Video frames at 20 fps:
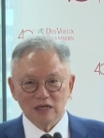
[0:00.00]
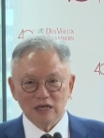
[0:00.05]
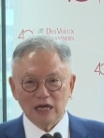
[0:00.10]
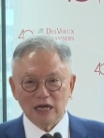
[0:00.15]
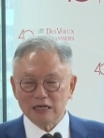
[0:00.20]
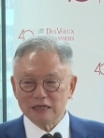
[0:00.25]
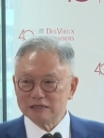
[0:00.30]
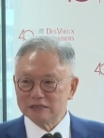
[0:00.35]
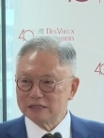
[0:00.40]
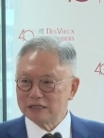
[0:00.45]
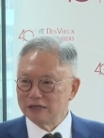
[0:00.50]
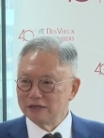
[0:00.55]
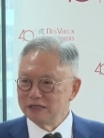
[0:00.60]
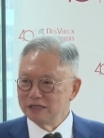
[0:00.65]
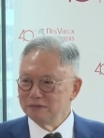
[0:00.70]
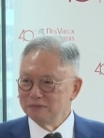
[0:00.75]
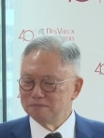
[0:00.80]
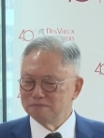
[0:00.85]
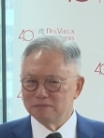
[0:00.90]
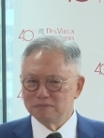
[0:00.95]
And I
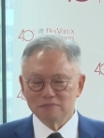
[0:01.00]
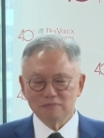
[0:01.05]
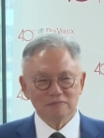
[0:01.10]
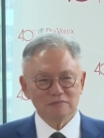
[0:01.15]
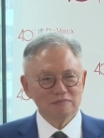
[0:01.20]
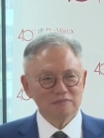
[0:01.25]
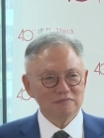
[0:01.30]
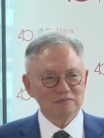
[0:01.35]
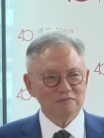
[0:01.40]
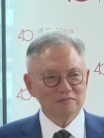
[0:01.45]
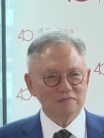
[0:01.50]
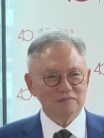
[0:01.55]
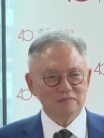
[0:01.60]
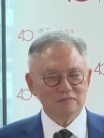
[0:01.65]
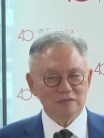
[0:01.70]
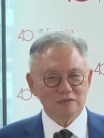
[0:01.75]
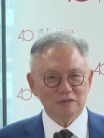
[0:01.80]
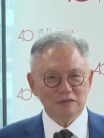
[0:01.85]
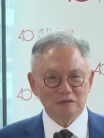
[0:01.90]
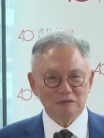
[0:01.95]
think
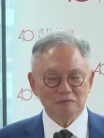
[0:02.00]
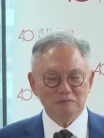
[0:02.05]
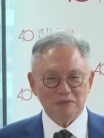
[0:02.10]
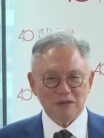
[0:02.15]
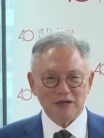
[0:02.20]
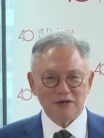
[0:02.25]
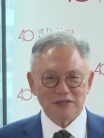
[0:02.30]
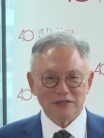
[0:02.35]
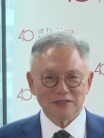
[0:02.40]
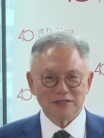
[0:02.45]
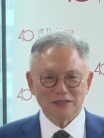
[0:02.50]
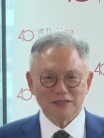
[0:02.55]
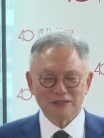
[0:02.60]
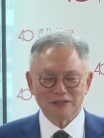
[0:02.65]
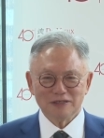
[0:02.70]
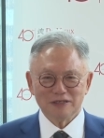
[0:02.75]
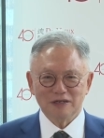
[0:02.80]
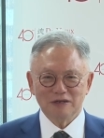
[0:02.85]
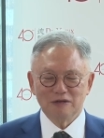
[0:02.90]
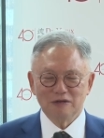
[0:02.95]

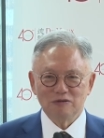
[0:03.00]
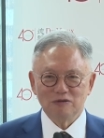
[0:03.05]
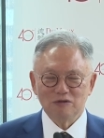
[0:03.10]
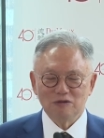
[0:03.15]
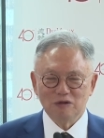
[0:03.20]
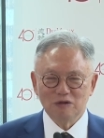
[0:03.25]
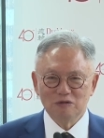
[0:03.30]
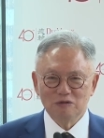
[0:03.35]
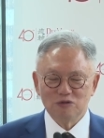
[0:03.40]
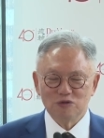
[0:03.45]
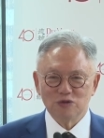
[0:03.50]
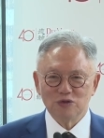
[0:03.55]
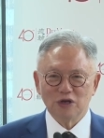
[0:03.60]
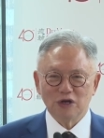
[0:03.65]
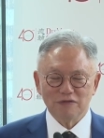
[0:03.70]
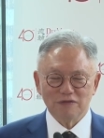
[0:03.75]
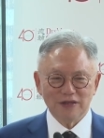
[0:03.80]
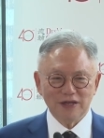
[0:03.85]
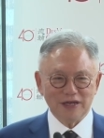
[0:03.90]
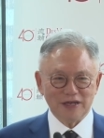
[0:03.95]
barristers should
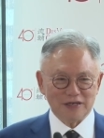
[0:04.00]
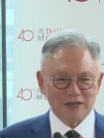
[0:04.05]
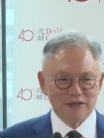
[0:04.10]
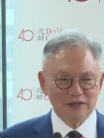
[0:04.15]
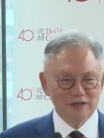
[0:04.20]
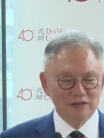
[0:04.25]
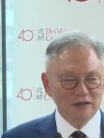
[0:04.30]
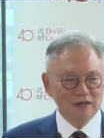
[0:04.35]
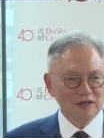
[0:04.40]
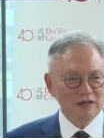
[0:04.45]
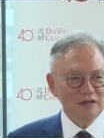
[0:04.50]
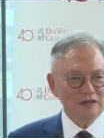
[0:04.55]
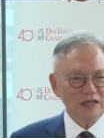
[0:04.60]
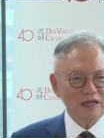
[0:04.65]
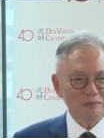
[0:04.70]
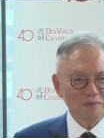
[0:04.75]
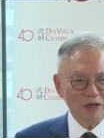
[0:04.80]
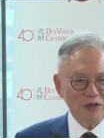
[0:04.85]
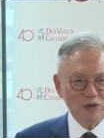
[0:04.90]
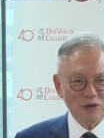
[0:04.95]
not think
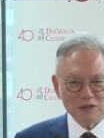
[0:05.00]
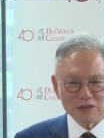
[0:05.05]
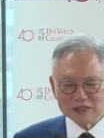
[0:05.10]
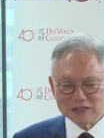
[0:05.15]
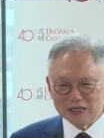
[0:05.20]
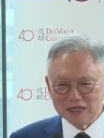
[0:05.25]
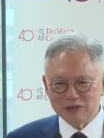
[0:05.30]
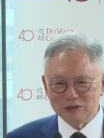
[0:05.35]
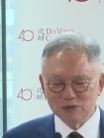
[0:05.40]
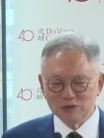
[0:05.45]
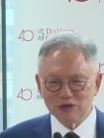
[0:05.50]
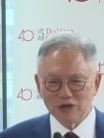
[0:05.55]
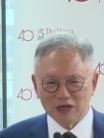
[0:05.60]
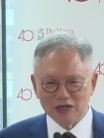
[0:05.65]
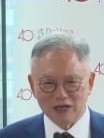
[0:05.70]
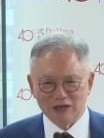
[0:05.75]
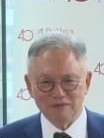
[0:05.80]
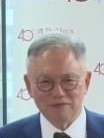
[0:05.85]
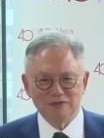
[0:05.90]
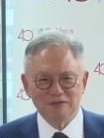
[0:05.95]
that because they do not
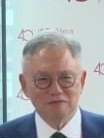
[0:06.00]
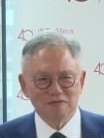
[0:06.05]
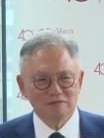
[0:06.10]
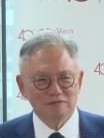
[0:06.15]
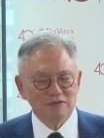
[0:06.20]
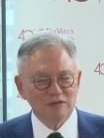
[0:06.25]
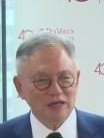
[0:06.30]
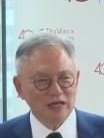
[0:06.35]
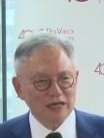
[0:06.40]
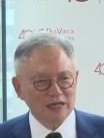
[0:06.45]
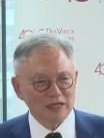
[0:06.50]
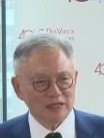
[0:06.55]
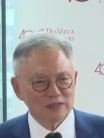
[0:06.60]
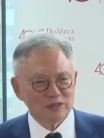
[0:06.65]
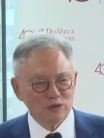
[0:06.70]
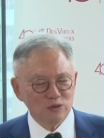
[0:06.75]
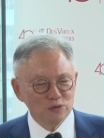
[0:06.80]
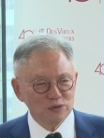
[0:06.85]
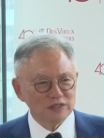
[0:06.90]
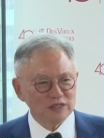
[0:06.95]
have an
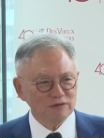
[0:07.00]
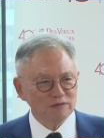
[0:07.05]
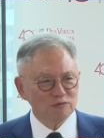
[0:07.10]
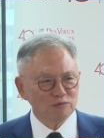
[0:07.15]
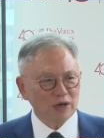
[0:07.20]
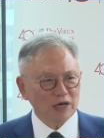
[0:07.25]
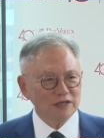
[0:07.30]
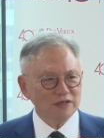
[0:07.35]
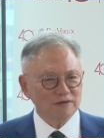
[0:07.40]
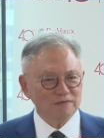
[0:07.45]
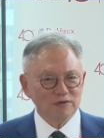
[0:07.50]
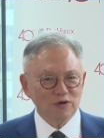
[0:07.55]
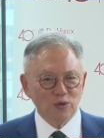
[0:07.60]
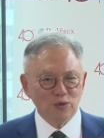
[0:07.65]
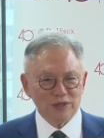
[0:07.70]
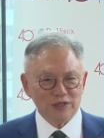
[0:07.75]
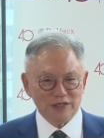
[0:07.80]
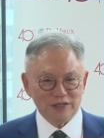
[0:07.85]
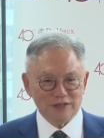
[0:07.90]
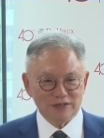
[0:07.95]
exclusive right of
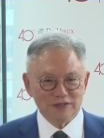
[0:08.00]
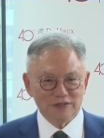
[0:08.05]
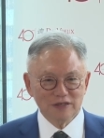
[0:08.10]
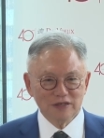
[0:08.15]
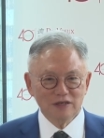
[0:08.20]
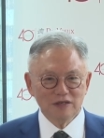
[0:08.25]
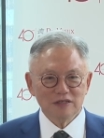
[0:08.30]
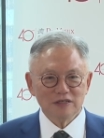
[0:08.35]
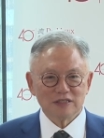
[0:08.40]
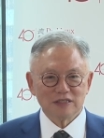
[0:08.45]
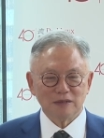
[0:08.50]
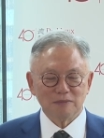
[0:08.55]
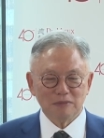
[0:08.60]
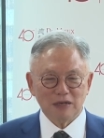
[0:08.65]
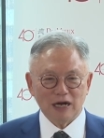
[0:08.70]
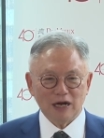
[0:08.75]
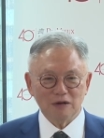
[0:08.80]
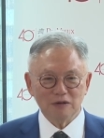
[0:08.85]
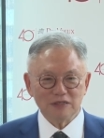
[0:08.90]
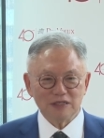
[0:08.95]
audience,
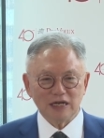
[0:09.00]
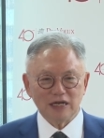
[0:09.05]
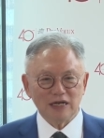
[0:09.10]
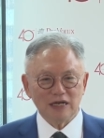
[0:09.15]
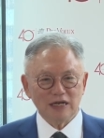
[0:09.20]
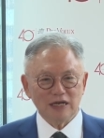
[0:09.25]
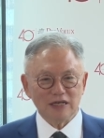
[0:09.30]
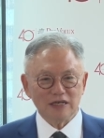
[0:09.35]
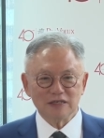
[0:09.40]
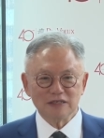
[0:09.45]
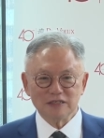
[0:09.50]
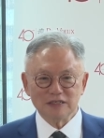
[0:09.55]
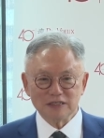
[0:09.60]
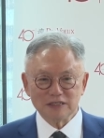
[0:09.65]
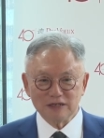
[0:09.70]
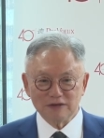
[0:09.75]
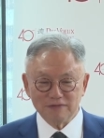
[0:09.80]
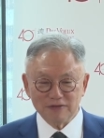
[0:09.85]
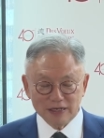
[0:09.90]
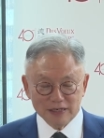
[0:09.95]
somehow they are at a
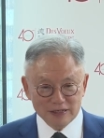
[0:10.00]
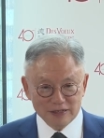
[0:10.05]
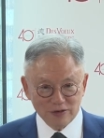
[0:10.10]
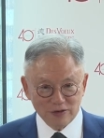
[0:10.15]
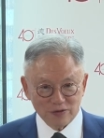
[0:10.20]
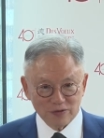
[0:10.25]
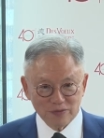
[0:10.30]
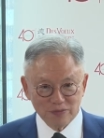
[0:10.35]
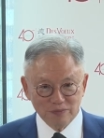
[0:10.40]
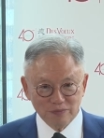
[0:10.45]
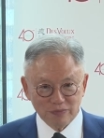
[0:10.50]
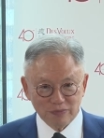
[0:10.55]
disadvantage.